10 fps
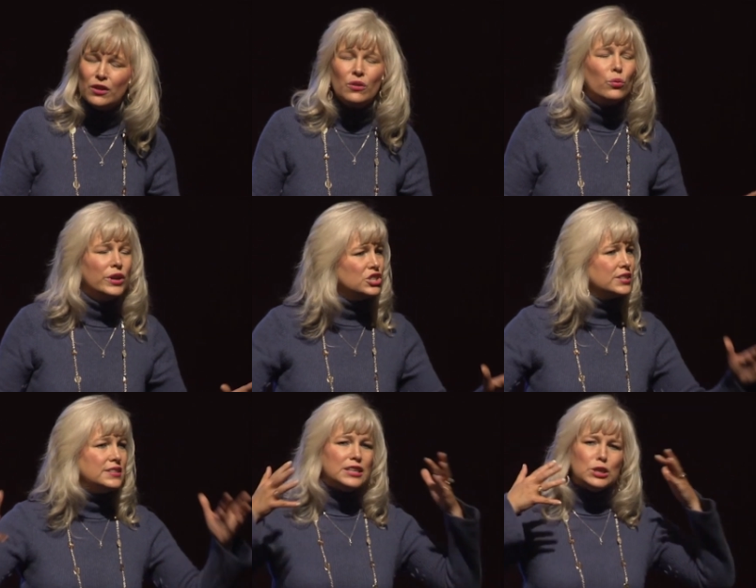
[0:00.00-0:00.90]
We just
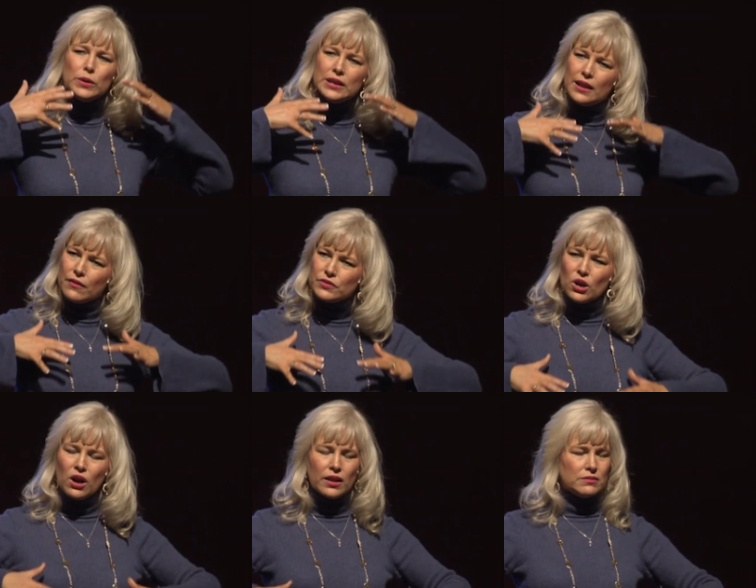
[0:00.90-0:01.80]
need to be loved
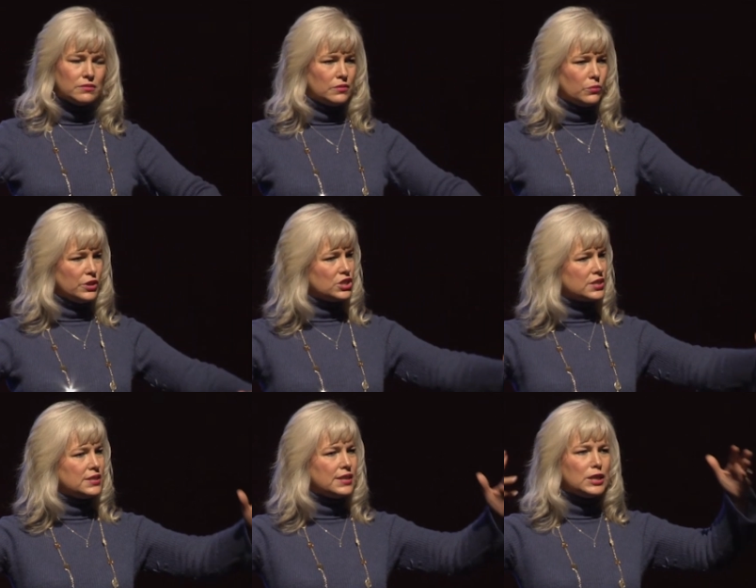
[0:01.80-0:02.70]
on. We
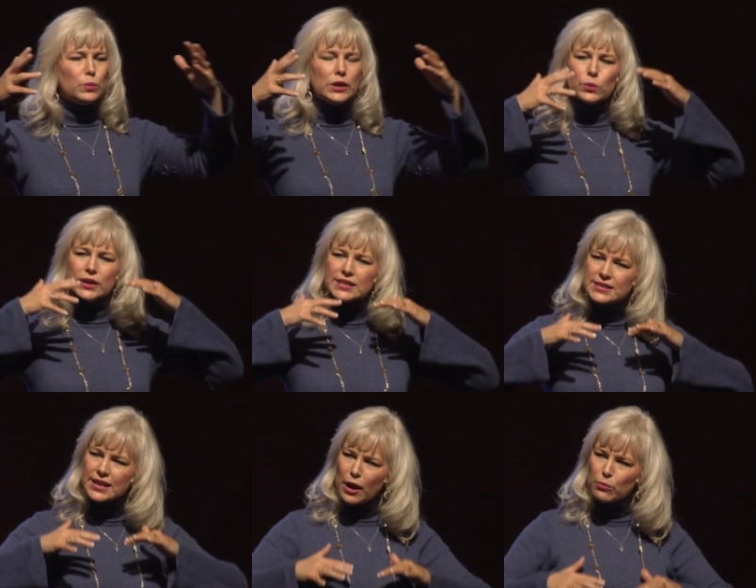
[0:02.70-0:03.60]
just need to be
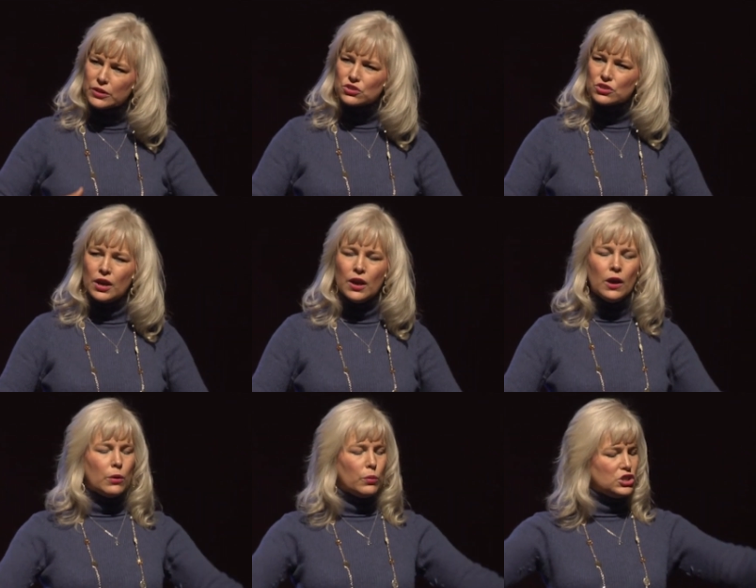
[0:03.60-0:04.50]
reestablished.
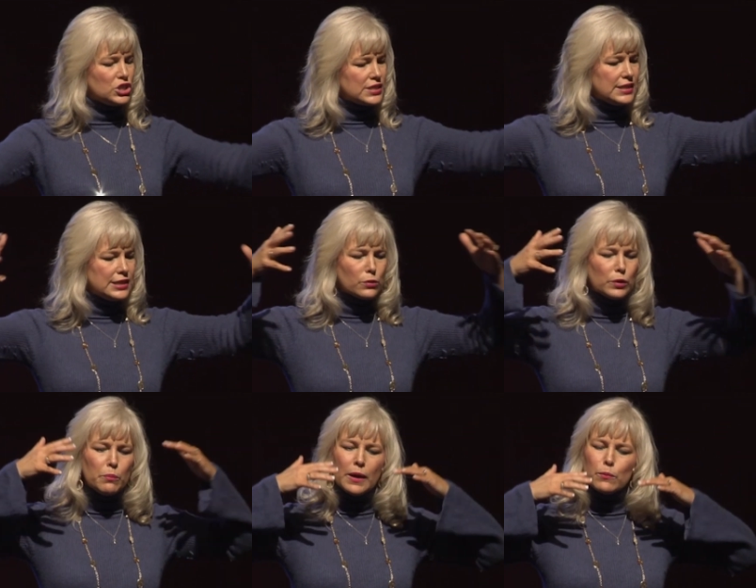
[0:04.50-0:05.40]
We just need to
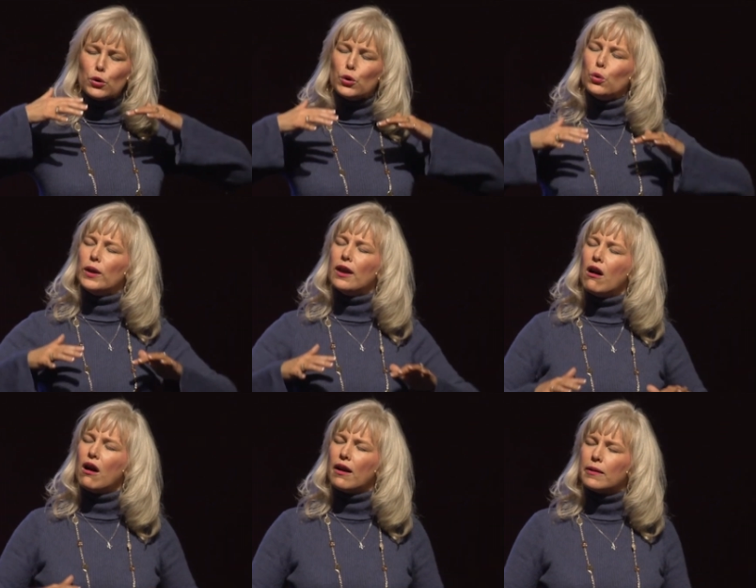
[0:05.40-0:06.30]
remember who we
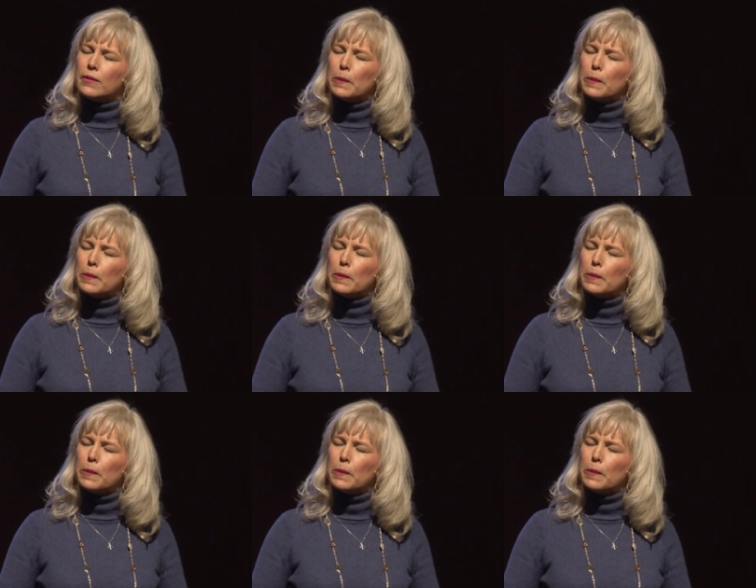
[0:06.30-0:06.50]
are.